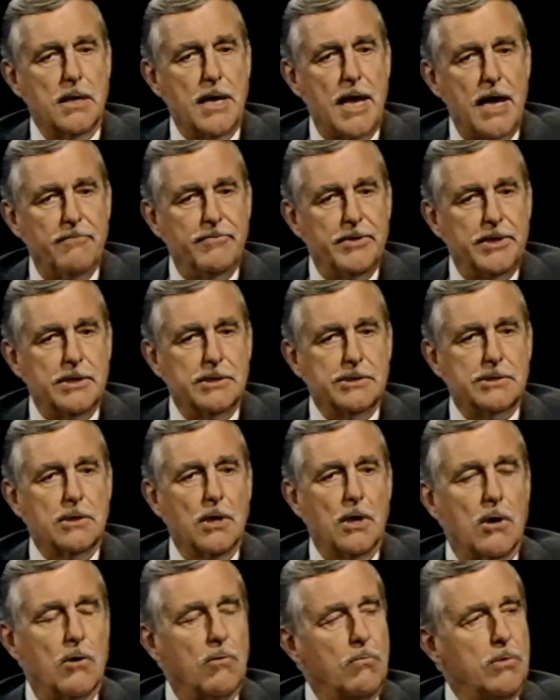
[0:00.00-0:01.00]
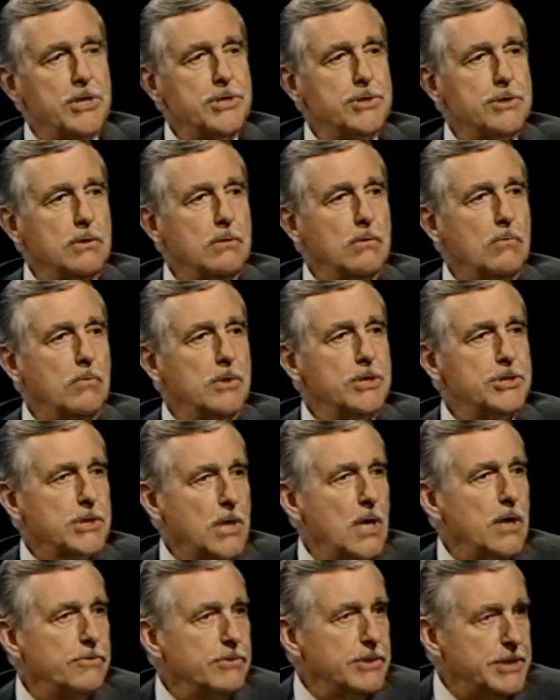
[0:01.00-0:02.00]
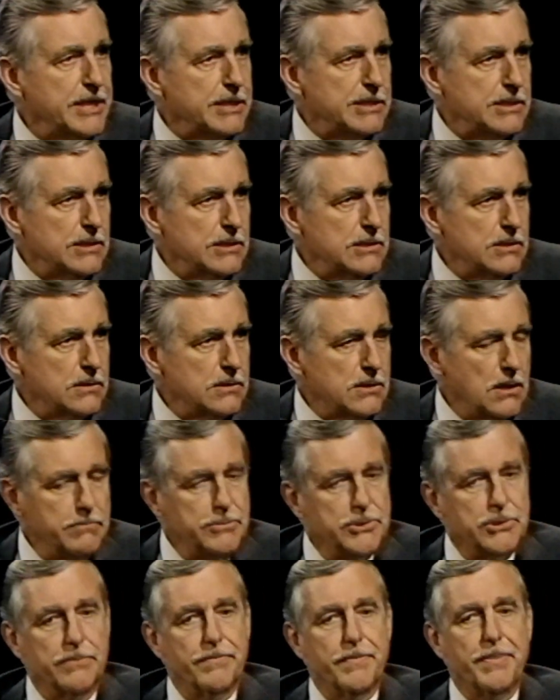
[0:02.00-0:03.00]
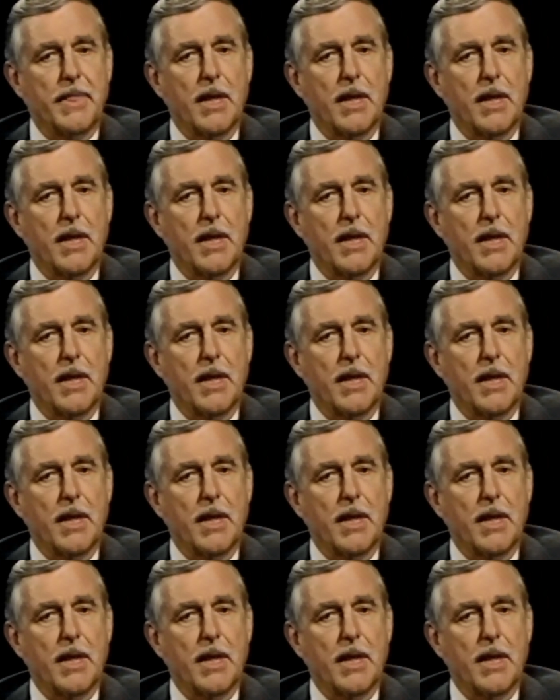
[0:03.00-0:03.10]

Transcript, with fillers: evidence which, which contradicts this assumption.